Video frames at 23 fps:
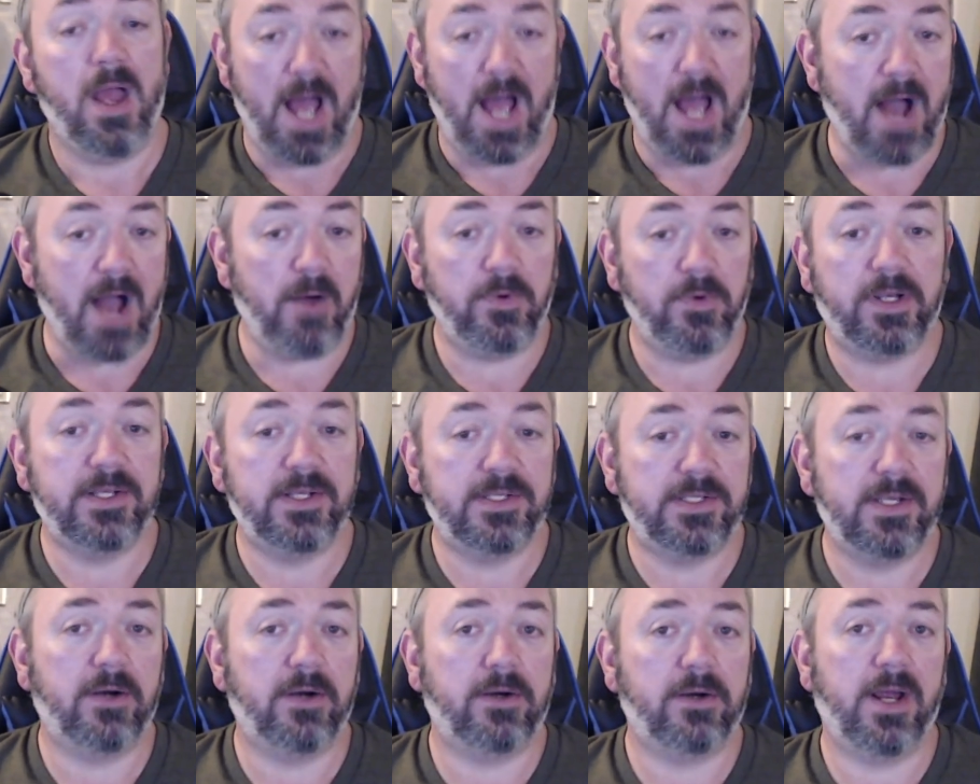I would
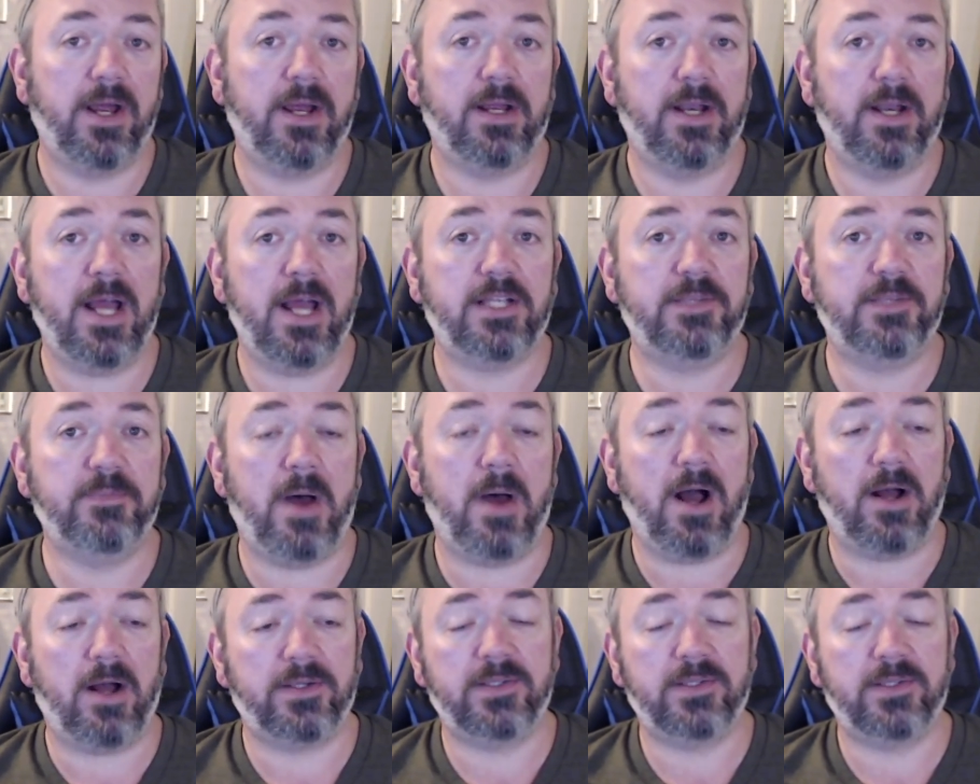consider getting an
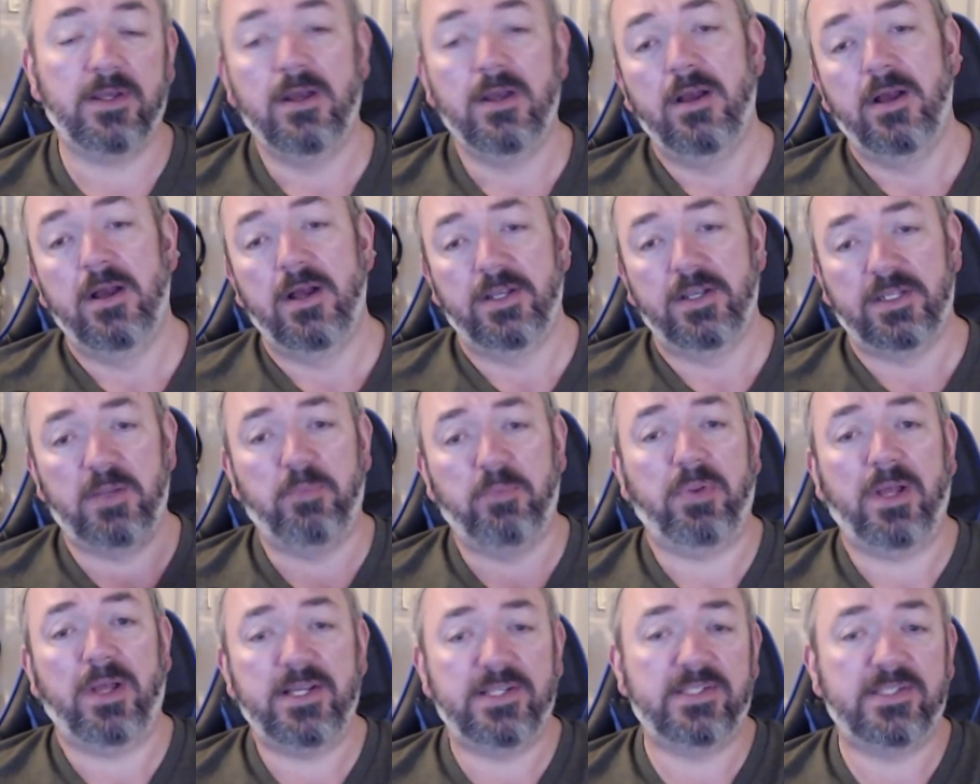Xbox to
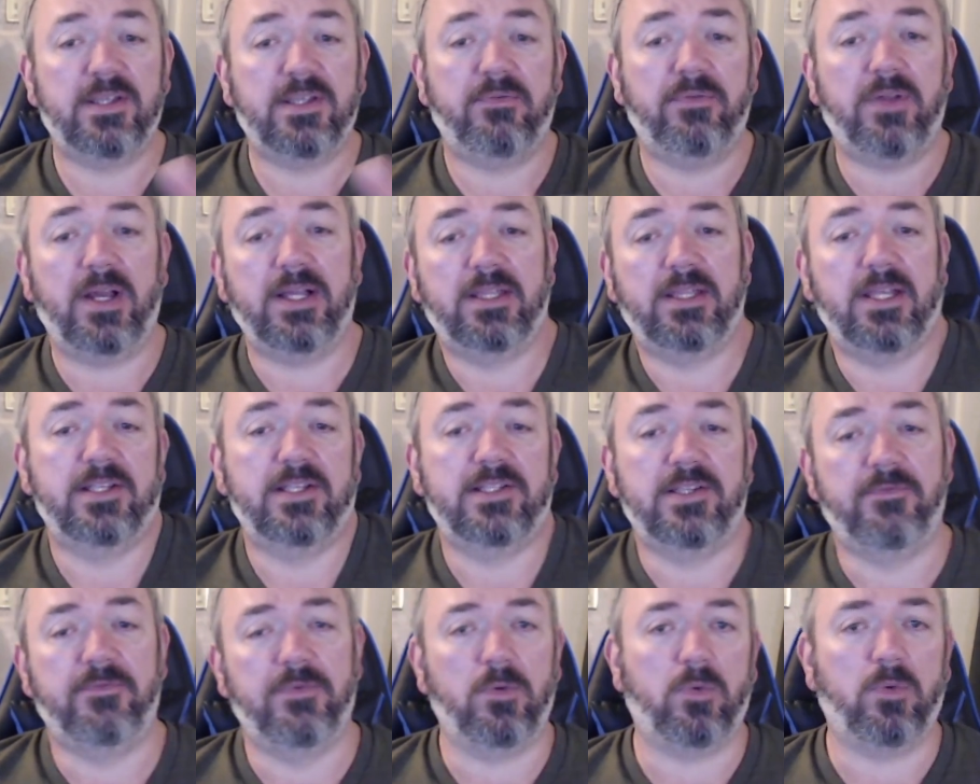play stuff like this
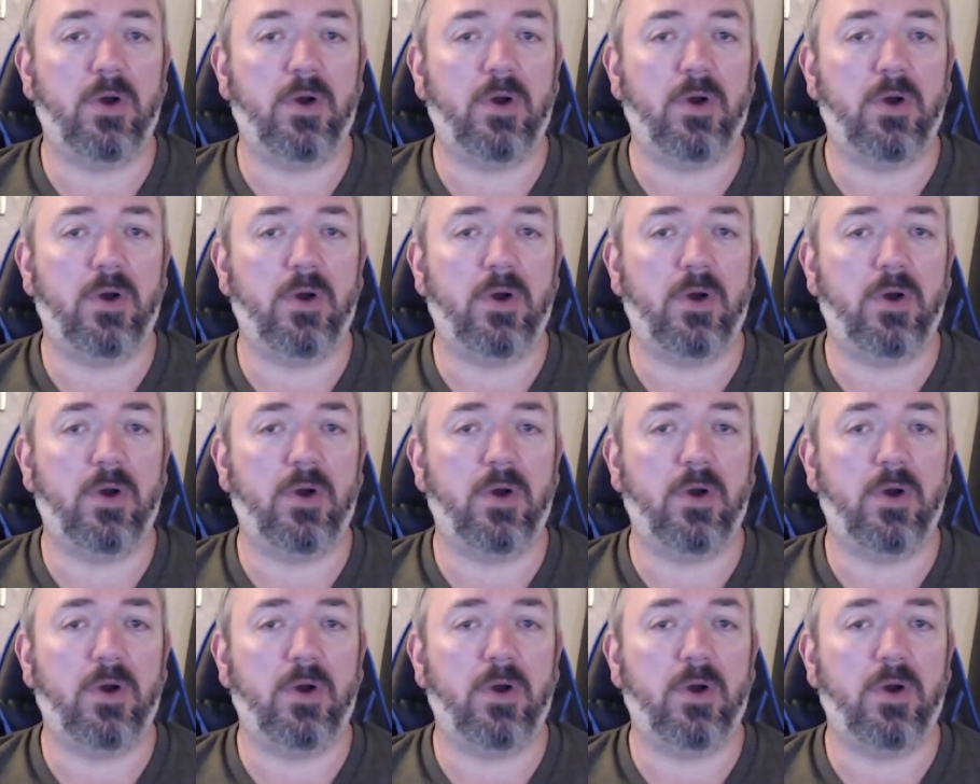if it were